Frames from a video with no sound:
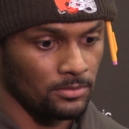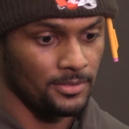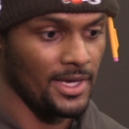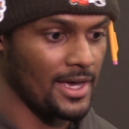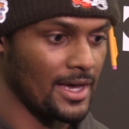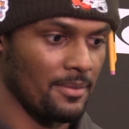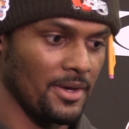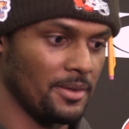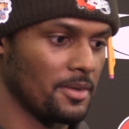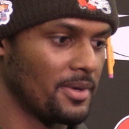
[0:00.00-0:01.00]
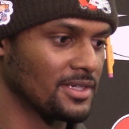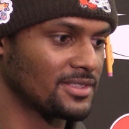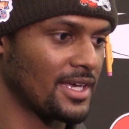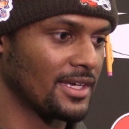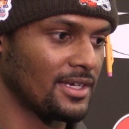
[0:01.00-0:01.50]
Yeah, I mean, the biggest
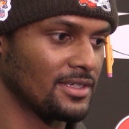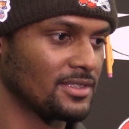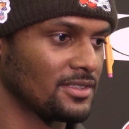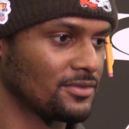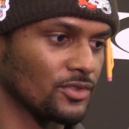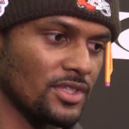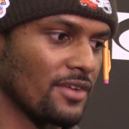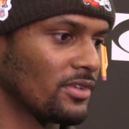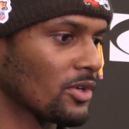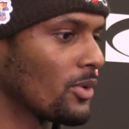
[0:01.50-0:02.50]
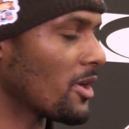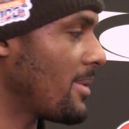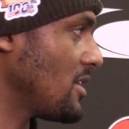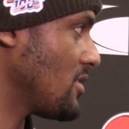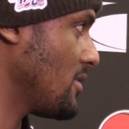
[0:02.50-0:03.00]
thing is definitely a
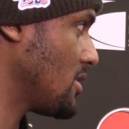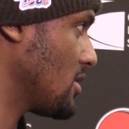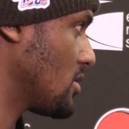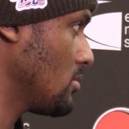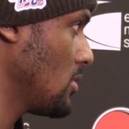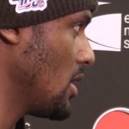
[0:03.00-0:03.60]
quarterback-driven system.